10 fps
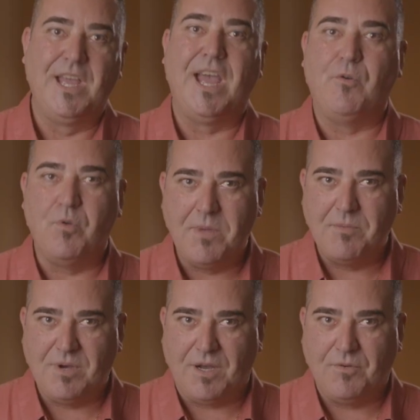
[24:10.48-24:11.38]
And
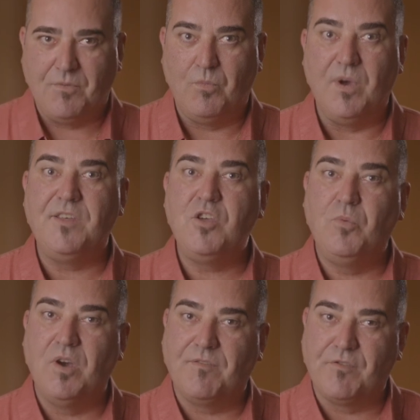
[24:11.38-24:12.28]
remember, whether you
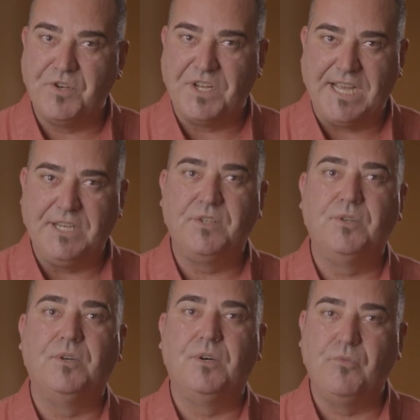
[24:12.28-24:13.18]
work for a day
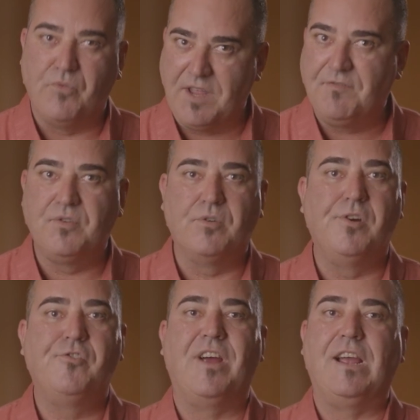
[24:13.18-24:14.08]
tour, reef
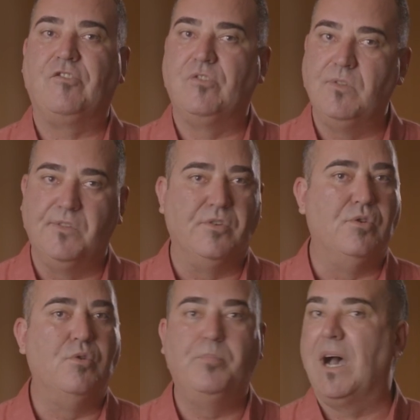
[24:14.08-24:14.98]
tour attraction,
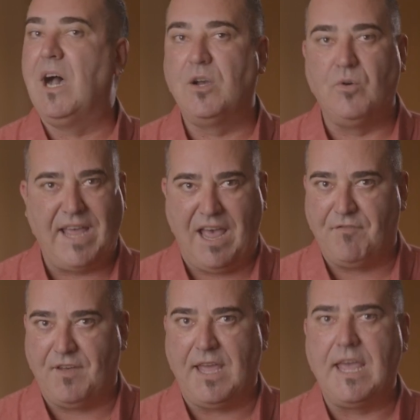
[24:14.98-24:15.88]
zoo, park or
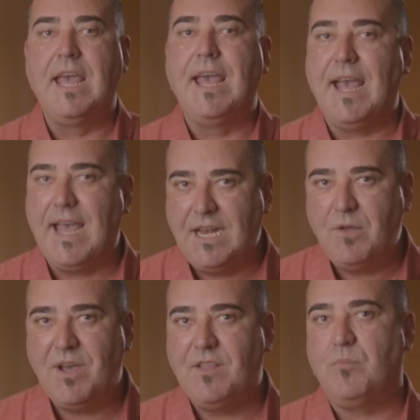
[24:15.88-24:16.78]
cafe,
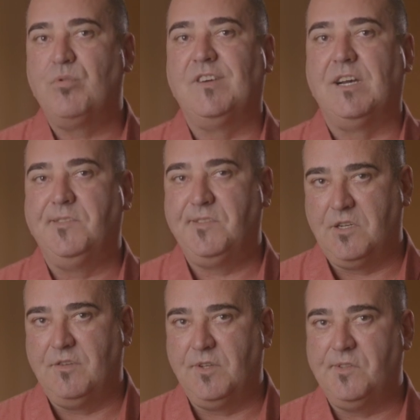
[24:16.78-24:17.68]
anywhere that provides
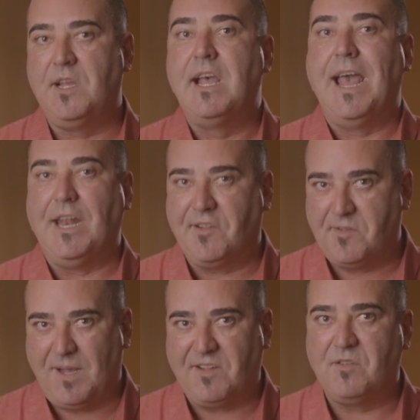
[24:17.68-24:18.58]
service and
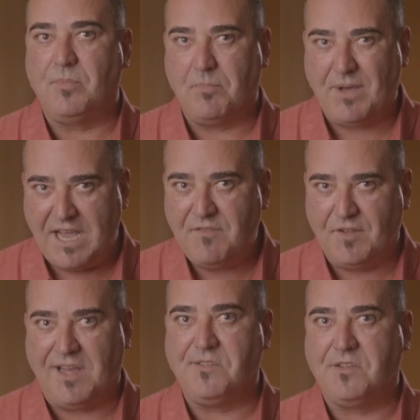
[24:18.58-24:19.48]
expects to be paid
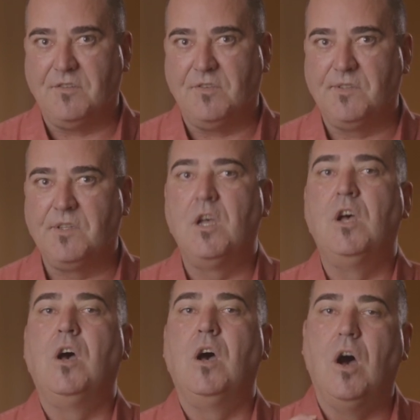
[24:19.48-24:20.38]
for that service
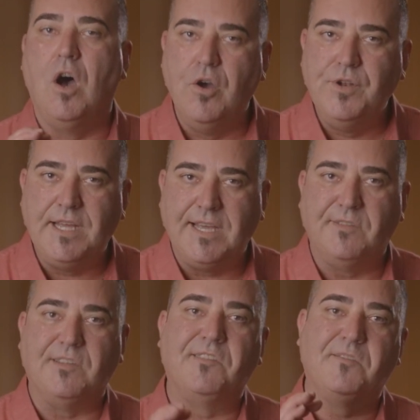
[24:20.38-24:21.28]
only
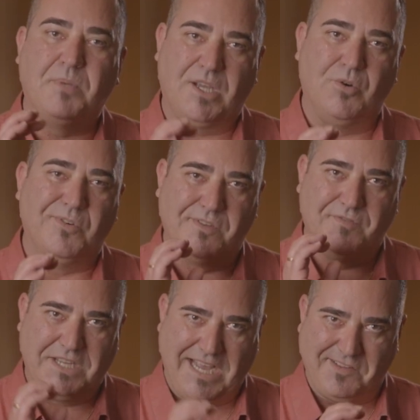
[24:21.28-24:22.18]
exists because of
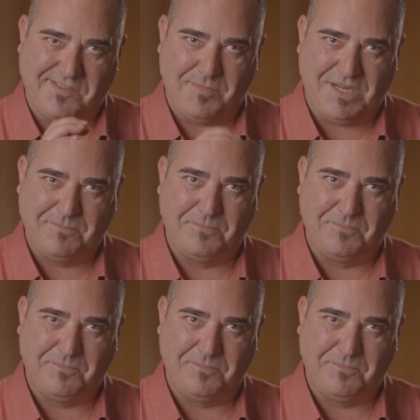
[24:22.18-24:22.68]
the customer.